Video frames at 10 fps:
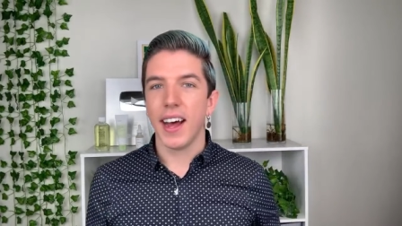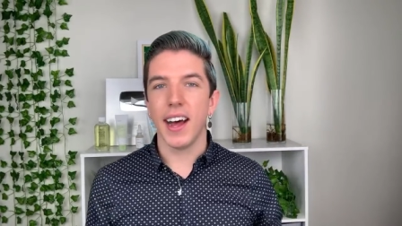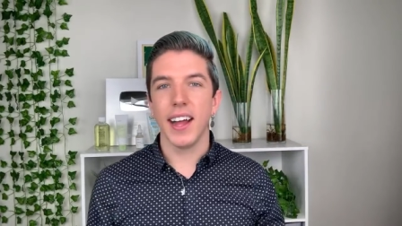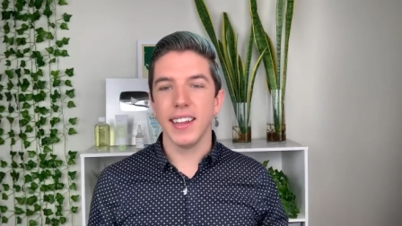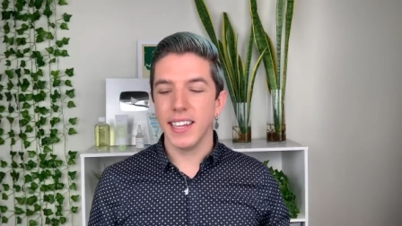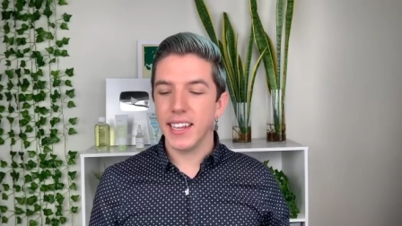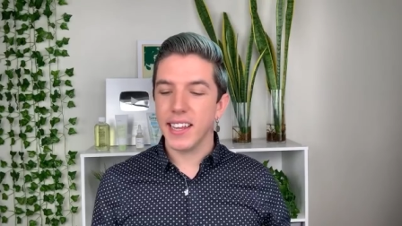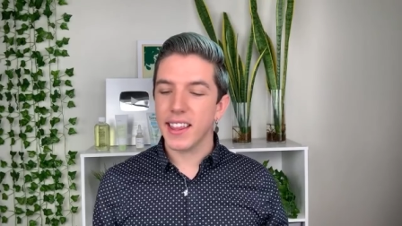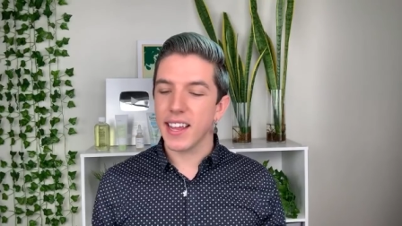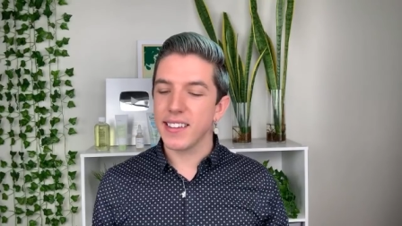Uh,
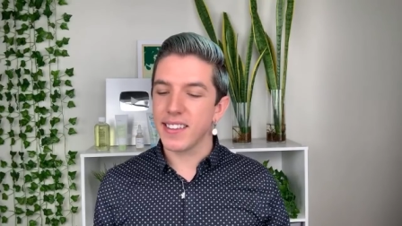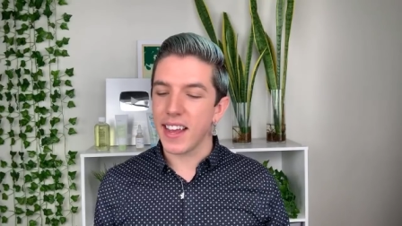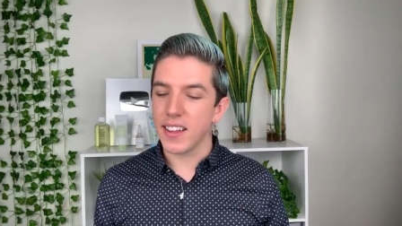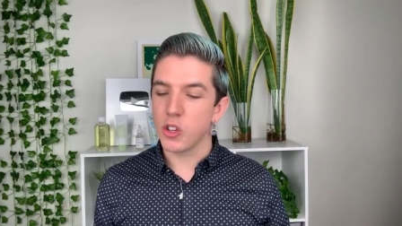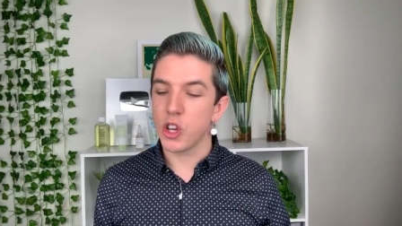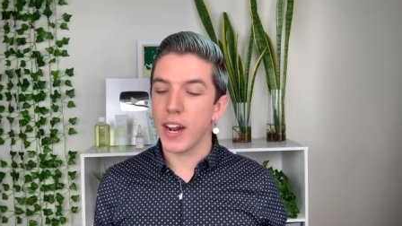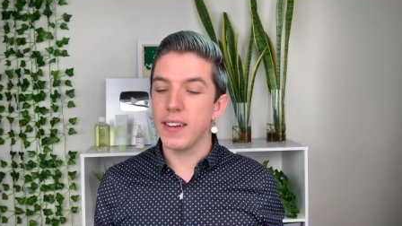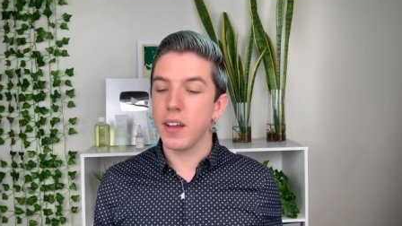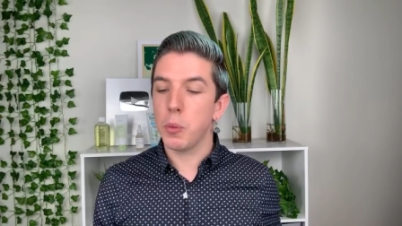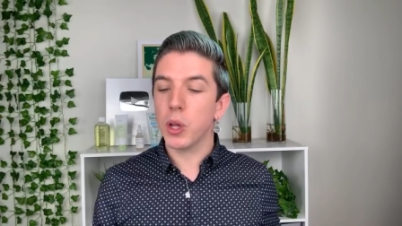Lilitha says, should I
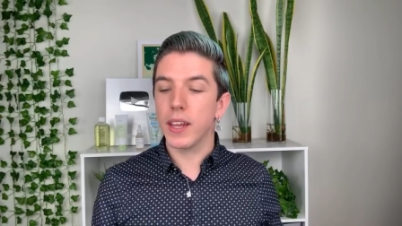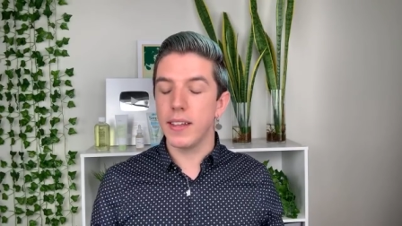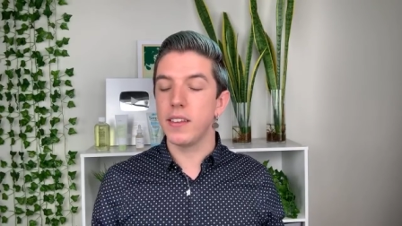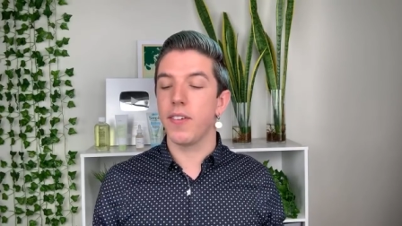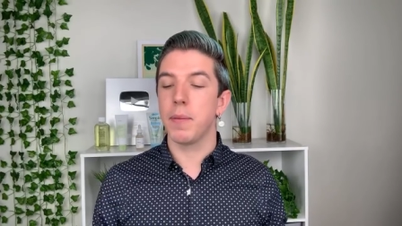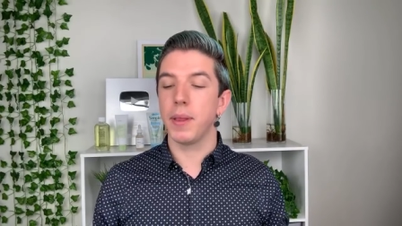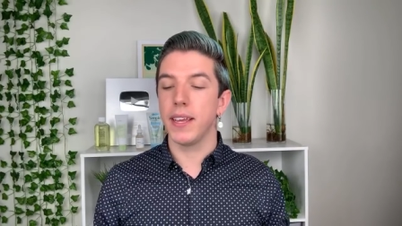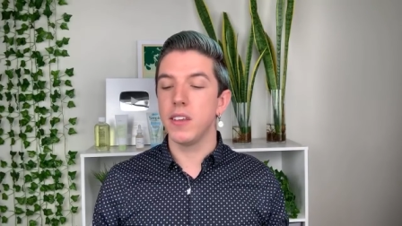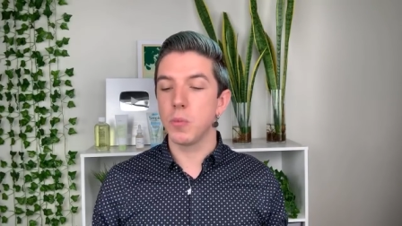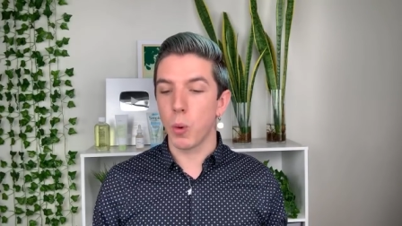double cleanse if I
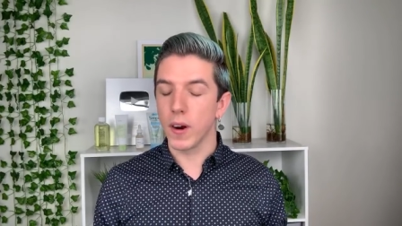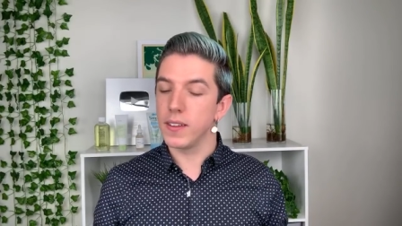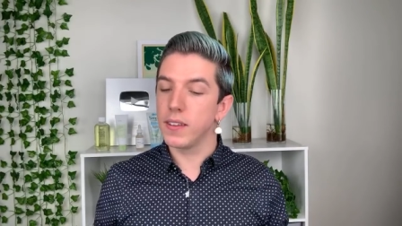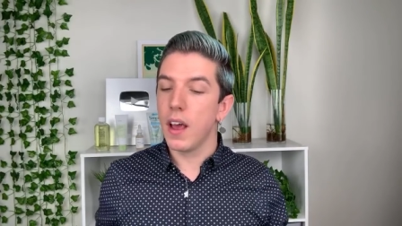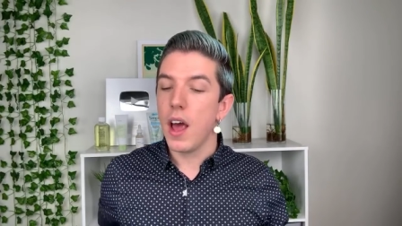play sports?